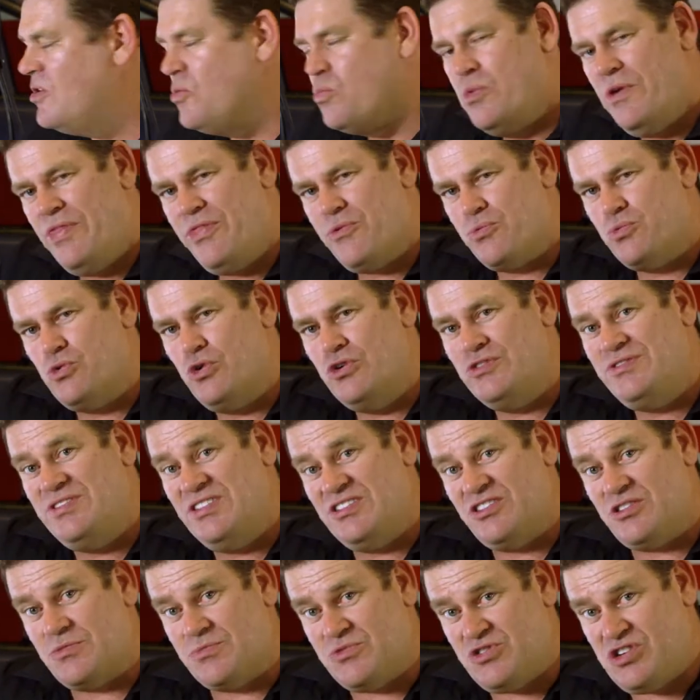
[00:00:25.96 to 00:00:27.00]
With the Roo
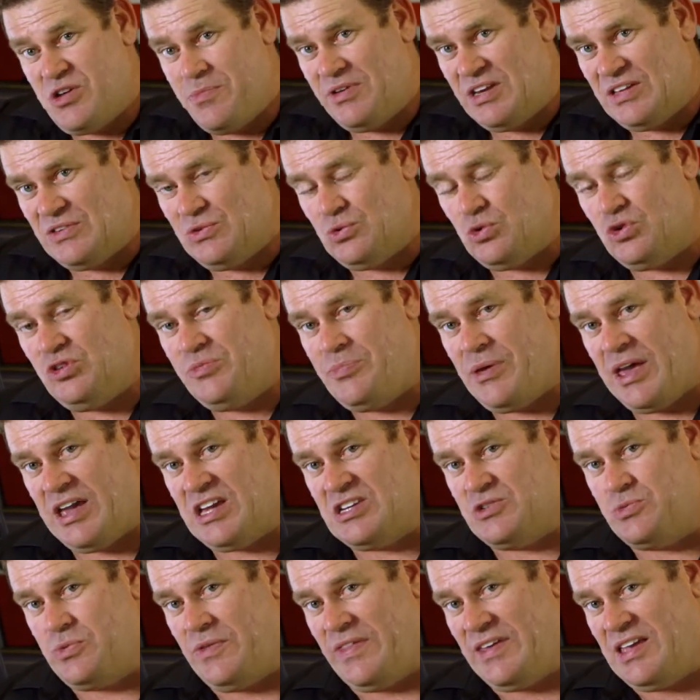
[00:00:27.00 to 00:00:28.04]
Systems chip and exhaust
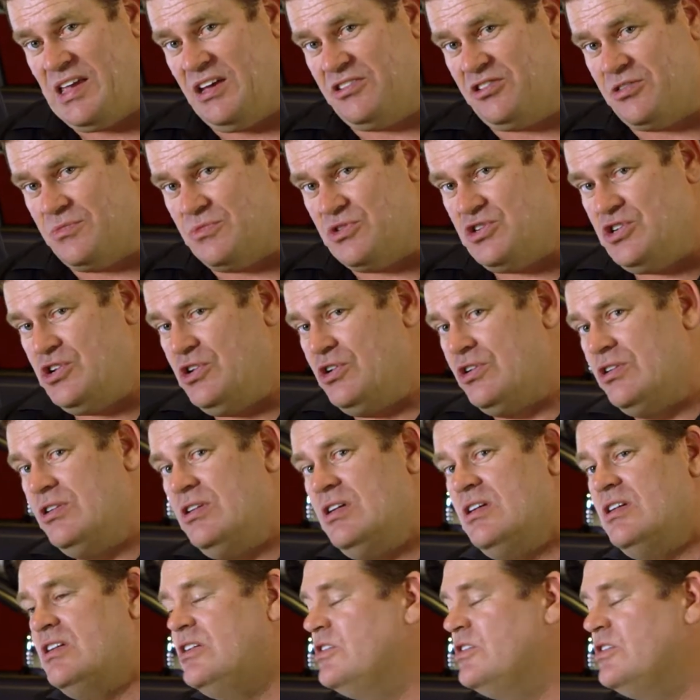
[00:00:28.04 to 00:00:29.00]
package with a custom tune,